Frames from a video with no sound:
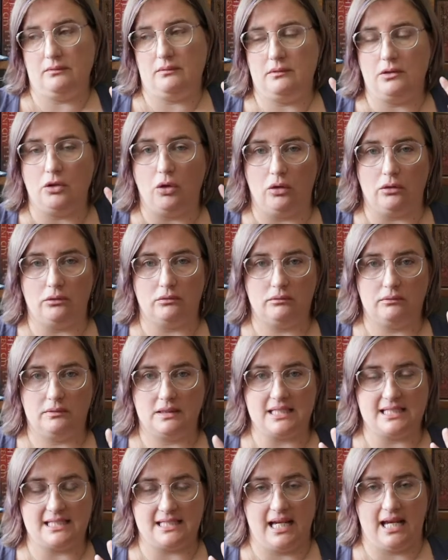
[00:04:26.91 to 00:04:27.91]
not
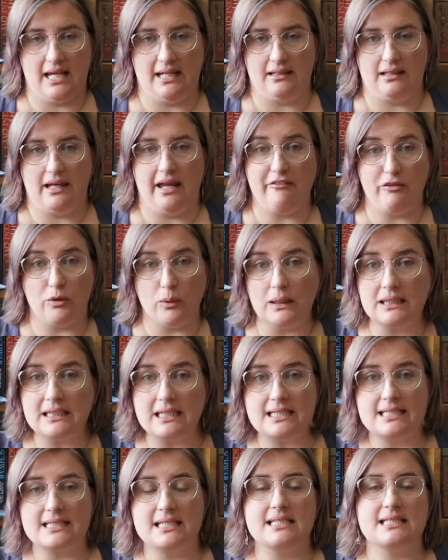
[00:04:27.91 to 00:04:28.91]
to say everyone
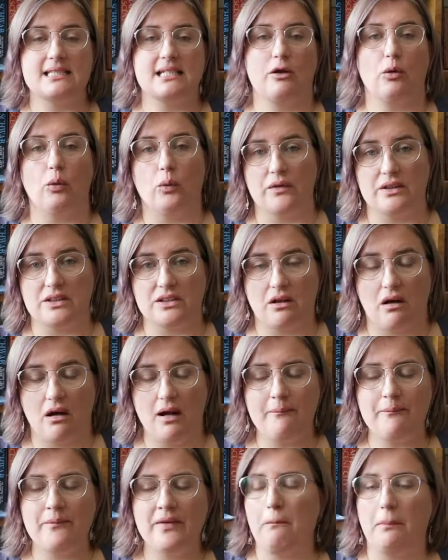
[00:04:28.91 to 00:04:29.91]
does this all the
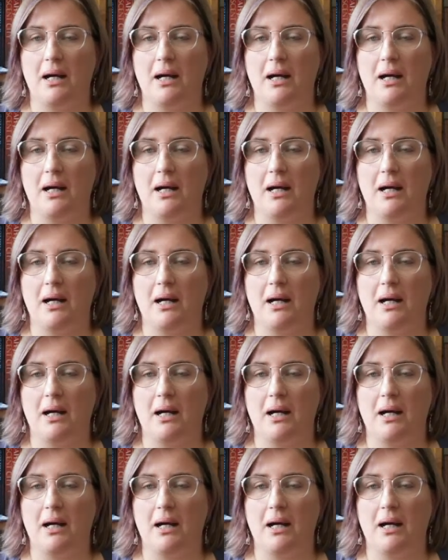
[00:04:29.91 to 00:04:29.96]
time,